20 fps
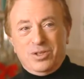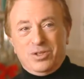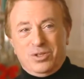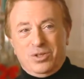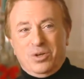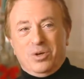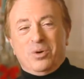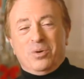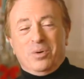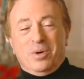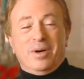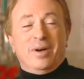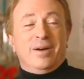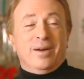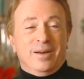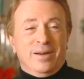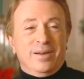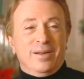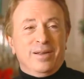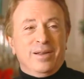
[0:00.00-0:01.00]
So
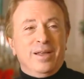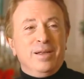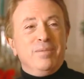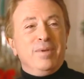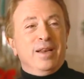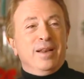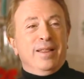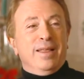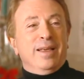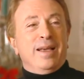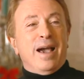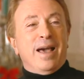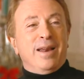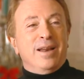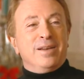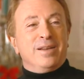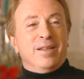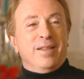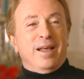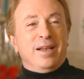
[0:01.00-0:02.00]
he immediately
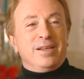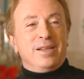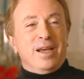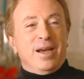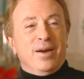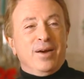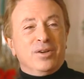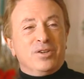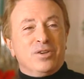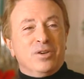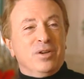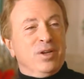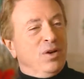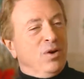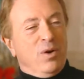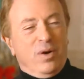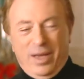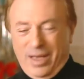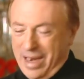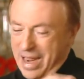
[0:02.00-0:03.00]
got into that character.
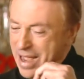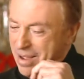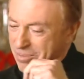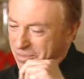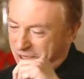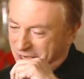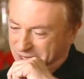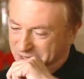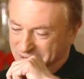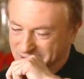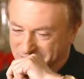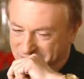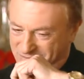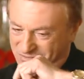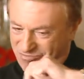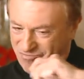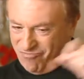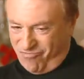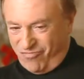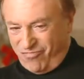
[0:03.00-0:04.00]
It happens just
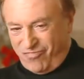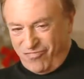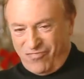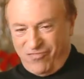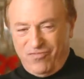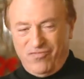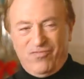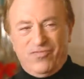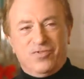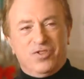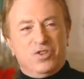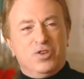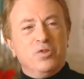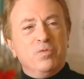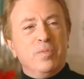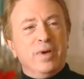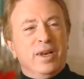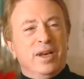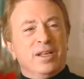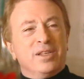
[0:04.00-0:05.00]
in
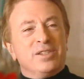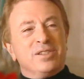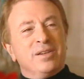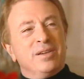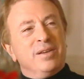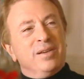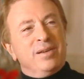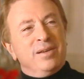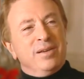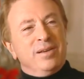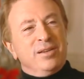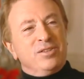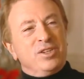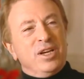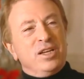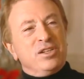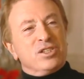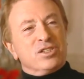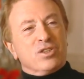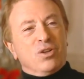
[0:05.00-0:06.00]
2 minutes,
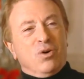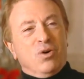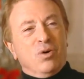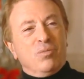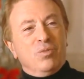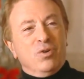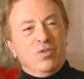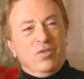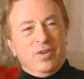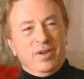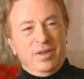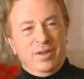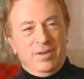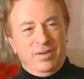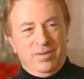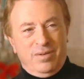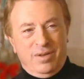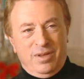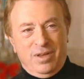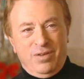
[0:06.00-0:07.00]
changes the whole movie.
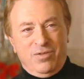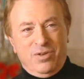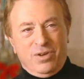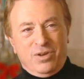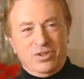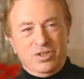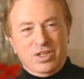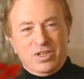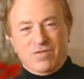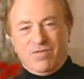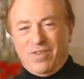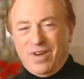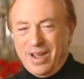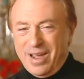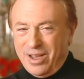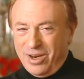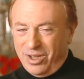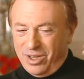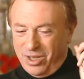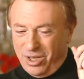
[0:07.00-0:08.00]
If you can just
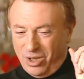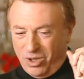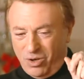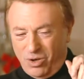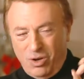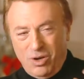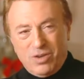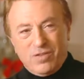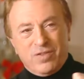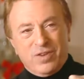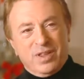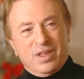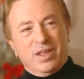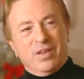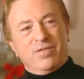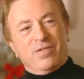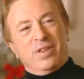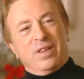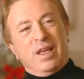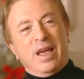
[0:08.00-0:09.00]
find a little hook for
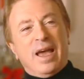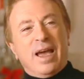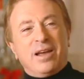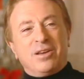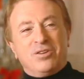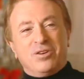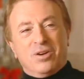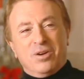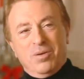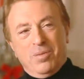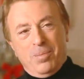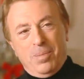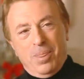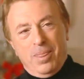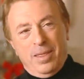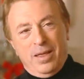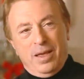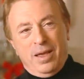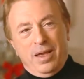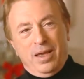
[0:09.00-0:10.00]
the actor,
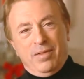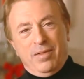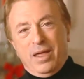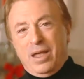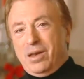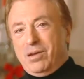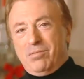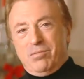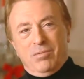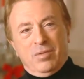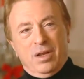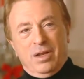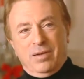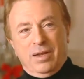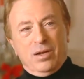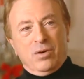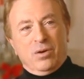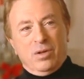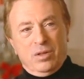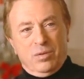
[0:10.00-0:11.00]
and
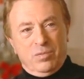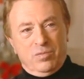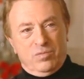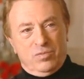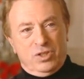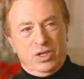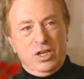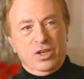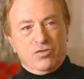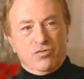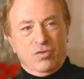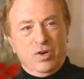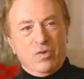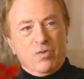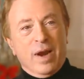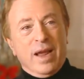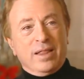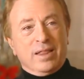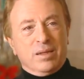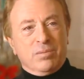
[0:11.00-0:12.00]
then all the scenes
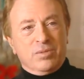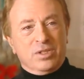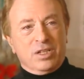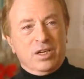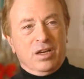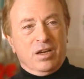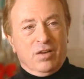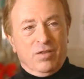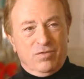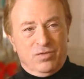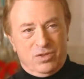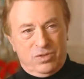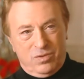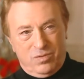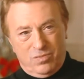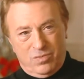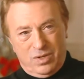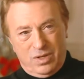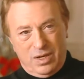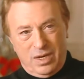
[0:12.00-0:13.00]
rewrite themselves